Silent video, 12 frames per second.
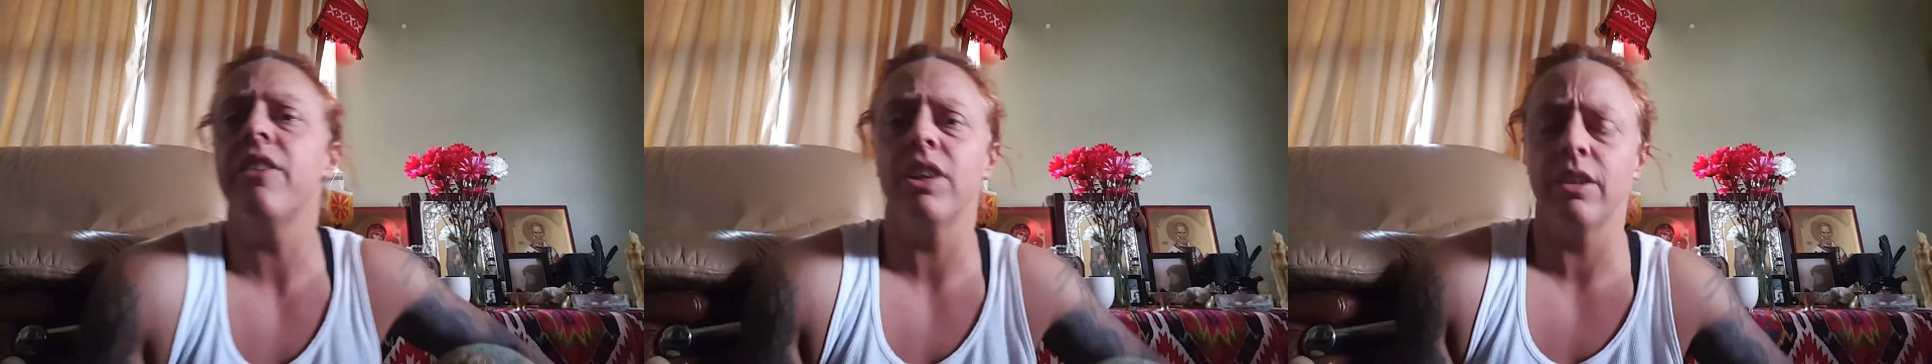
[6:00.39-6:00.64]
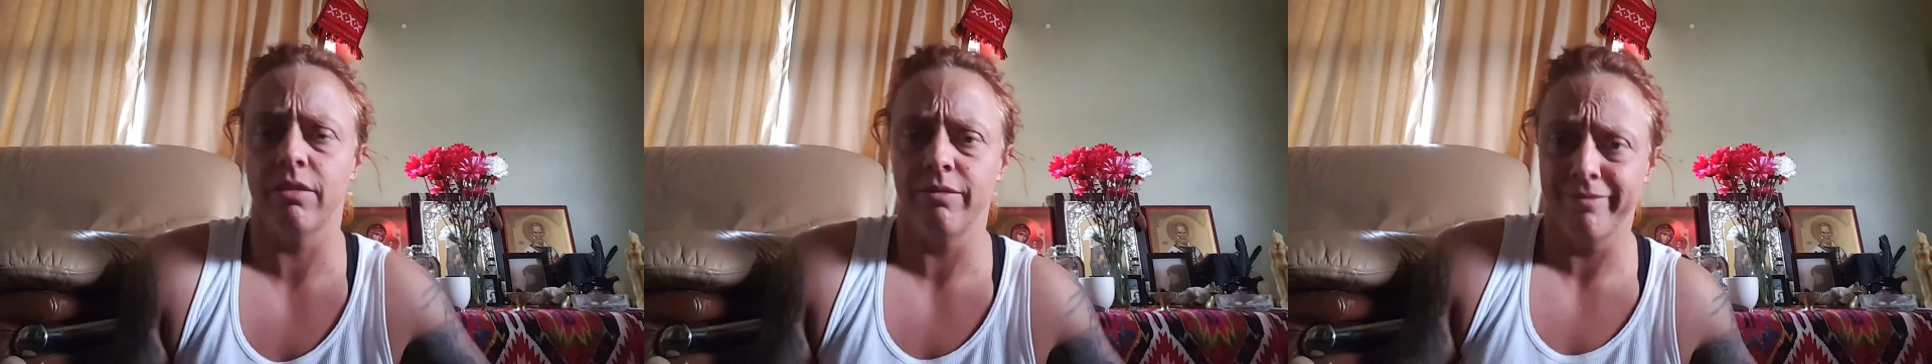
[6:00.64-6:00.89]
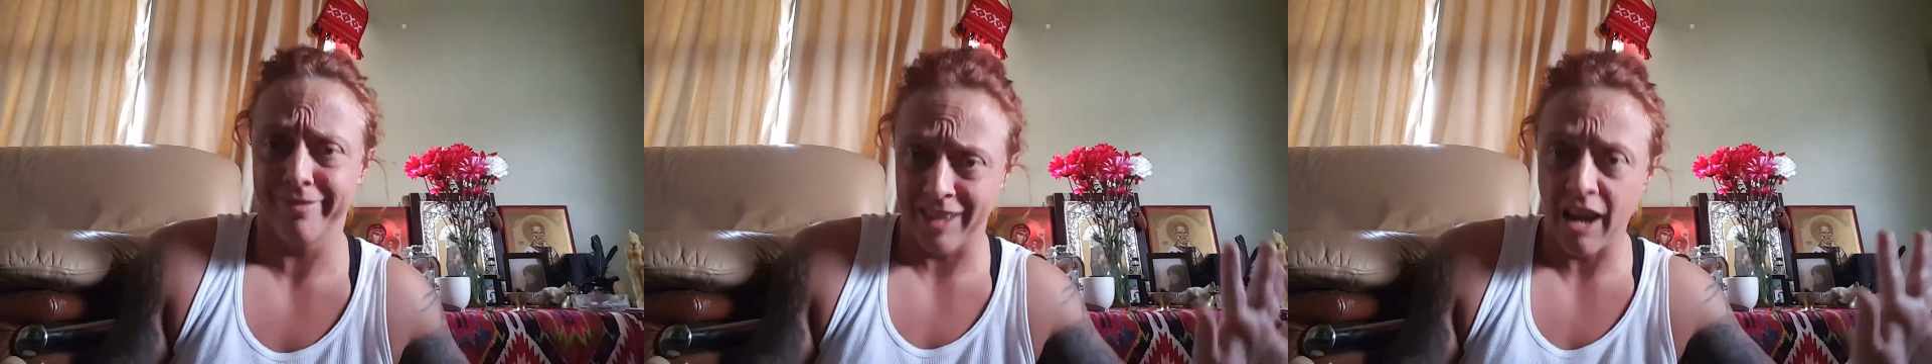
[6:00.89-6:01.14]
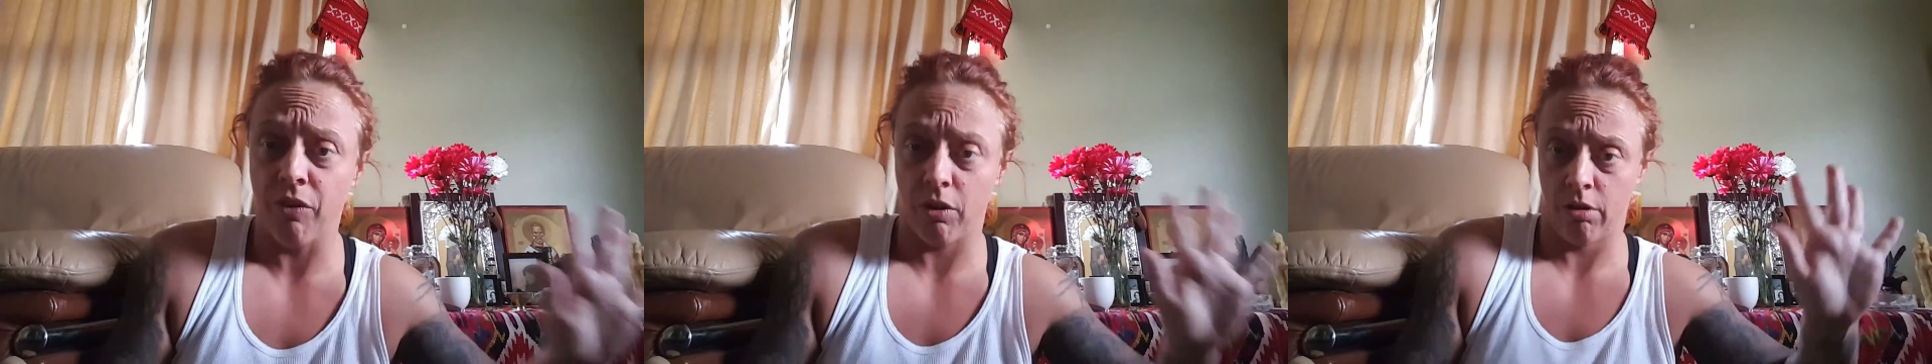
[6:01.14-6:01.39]
even
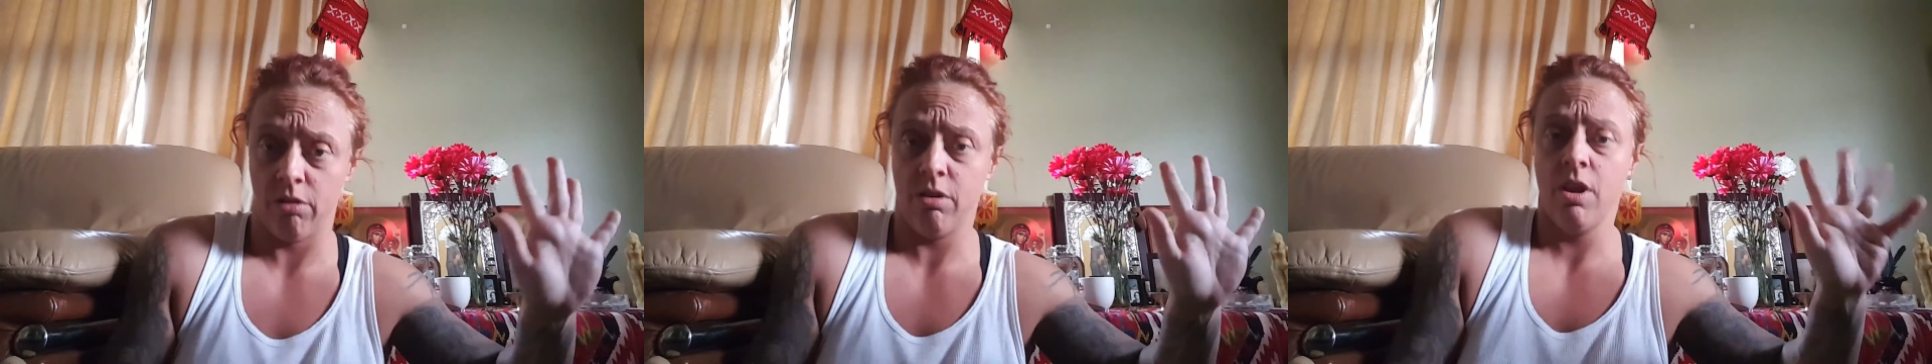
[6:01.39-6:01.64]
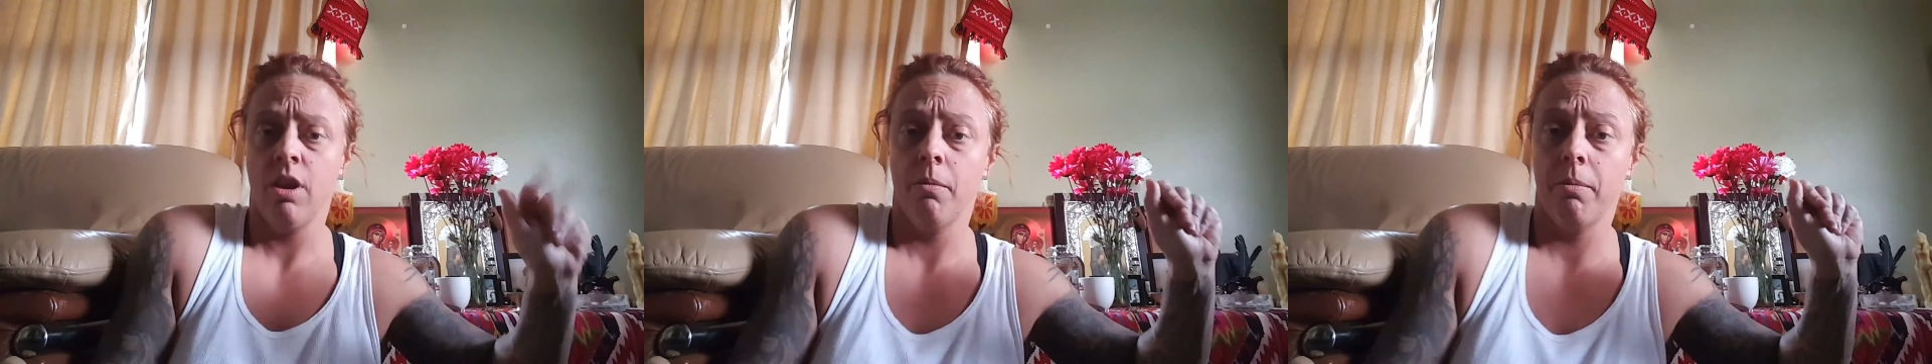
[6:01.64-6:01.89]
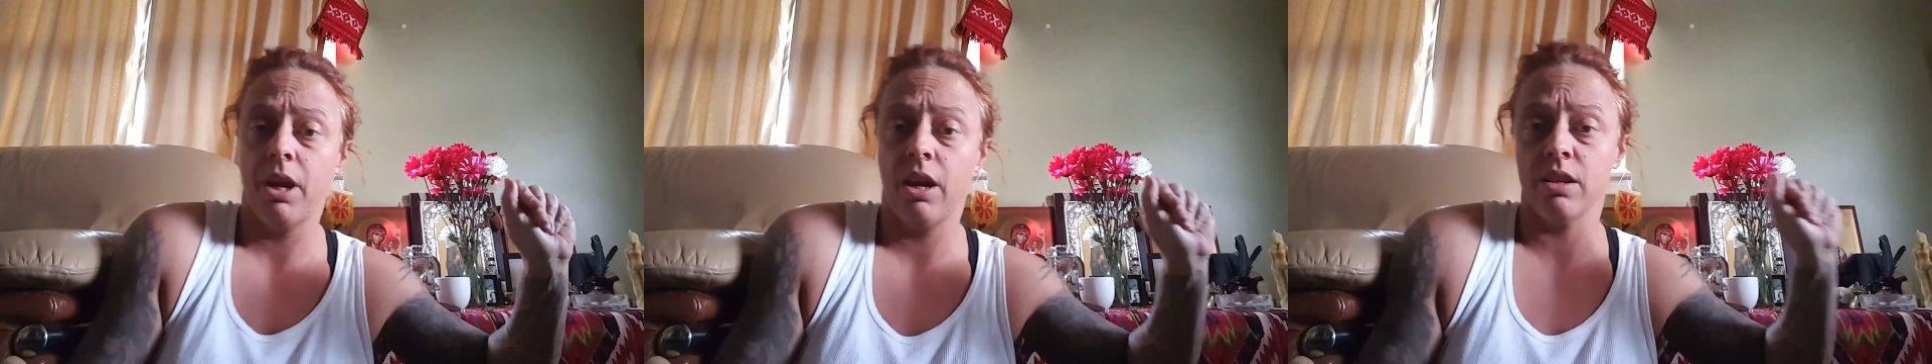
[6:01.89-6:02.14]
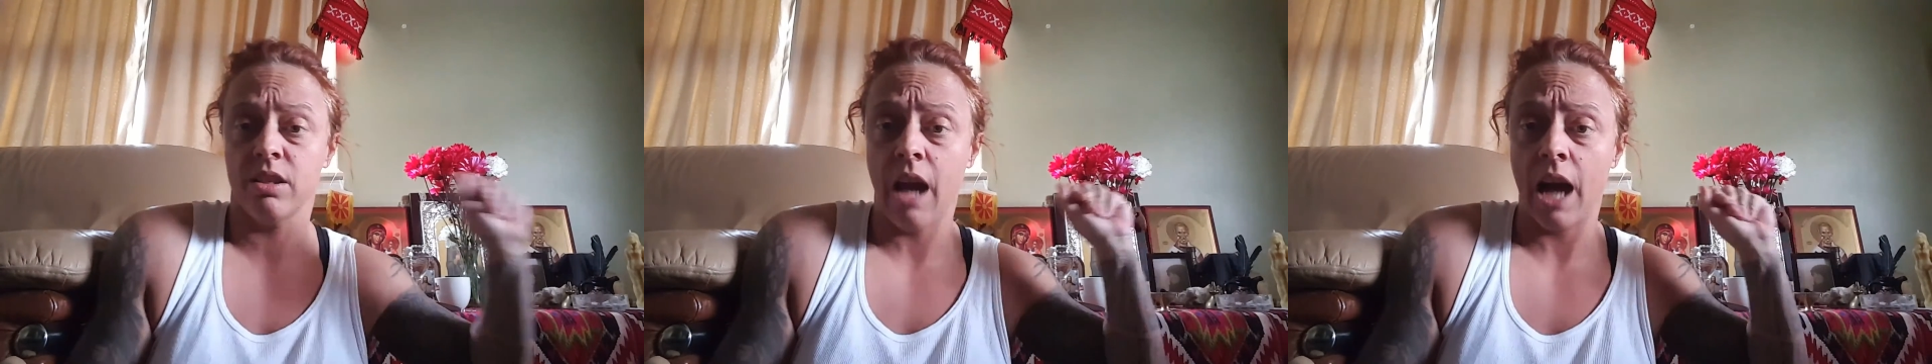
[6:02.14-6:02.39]
devil,
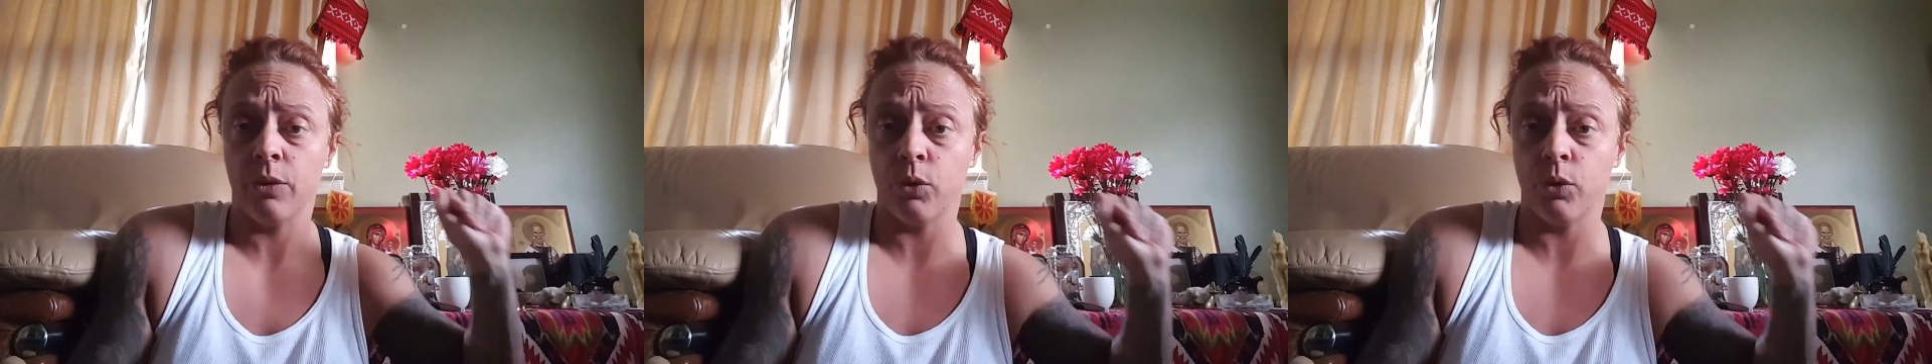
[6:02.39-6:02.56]
because God